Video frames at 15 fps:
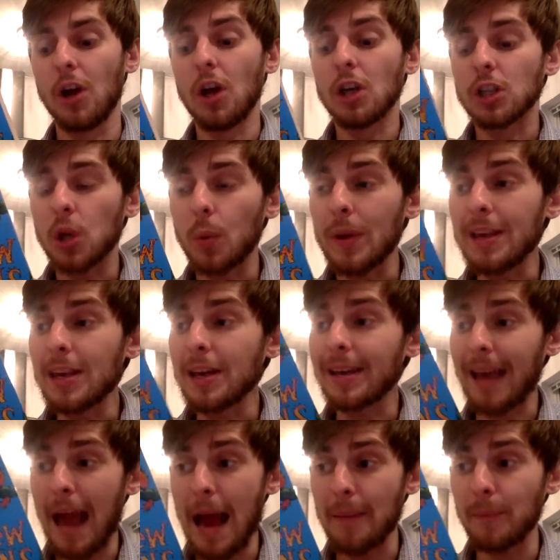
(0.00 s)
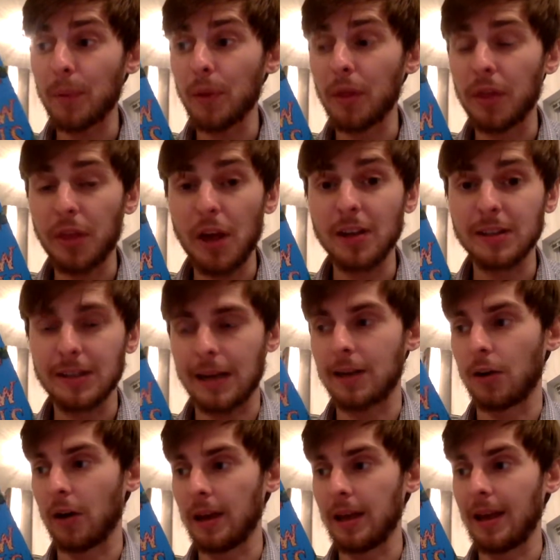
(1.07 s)
so we could camp on Thursday
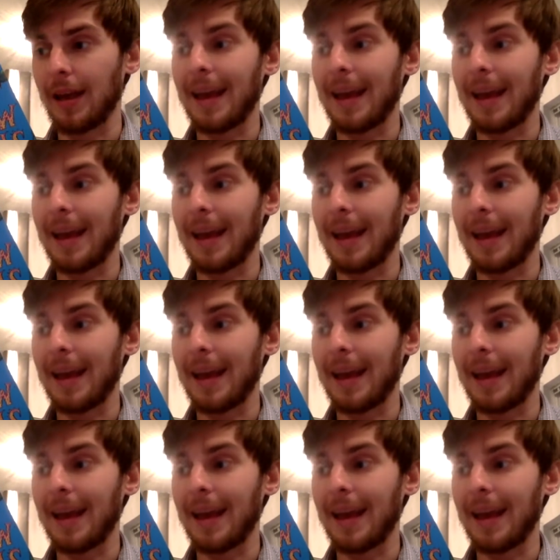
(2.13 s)
night,